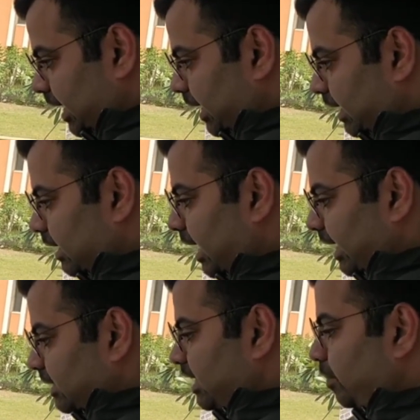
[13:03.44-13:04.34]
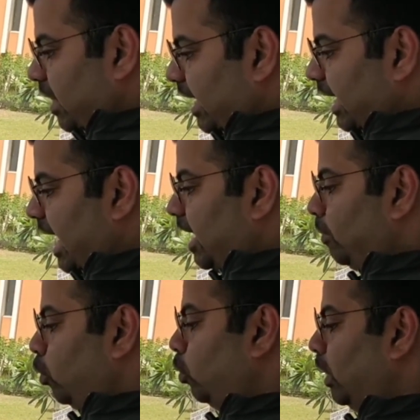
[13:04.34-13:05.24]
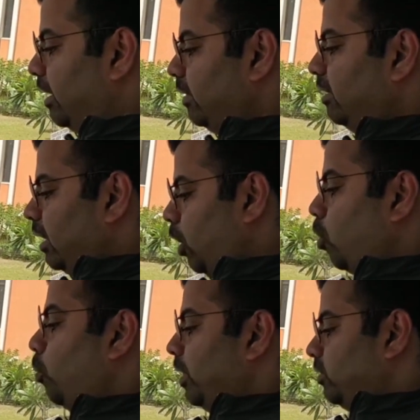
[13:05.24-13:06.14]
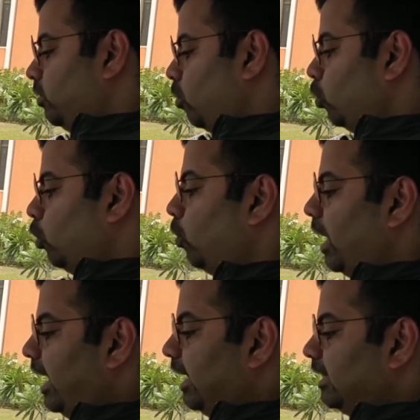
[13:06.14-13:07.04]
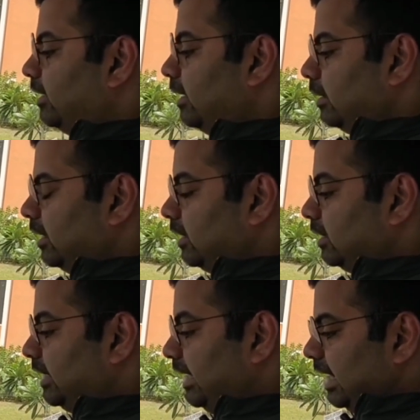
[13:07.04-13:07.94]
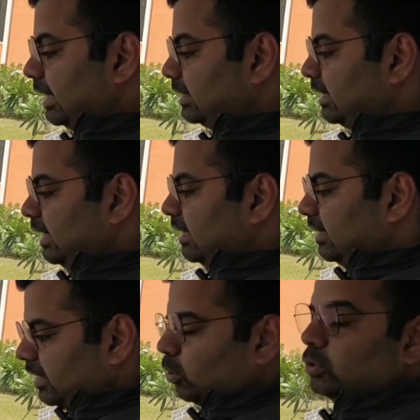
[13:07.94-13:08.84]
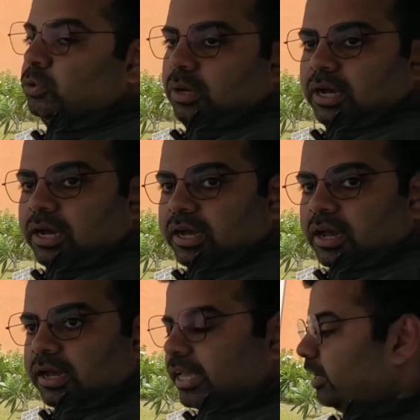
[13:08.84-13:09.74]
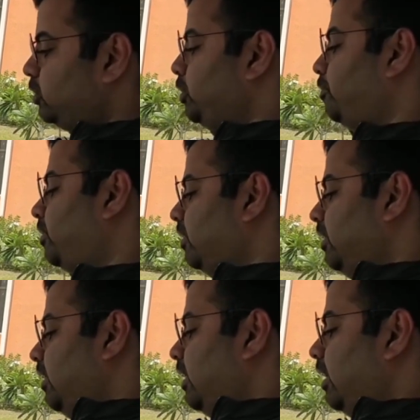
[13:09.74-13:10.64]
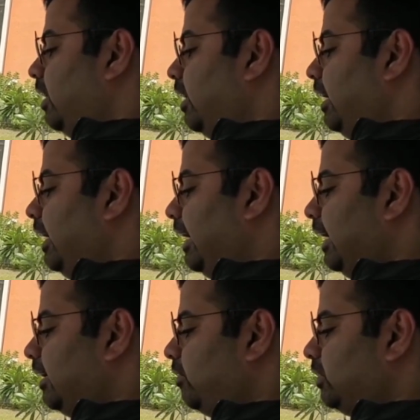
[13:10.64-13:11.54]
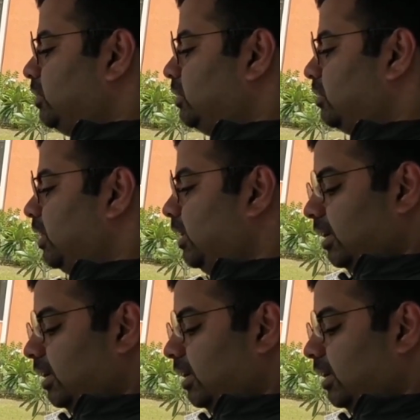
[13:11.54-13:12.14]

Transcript: and I can see my AdBlue level along with Odo and other details. There is also a gear shift indicator which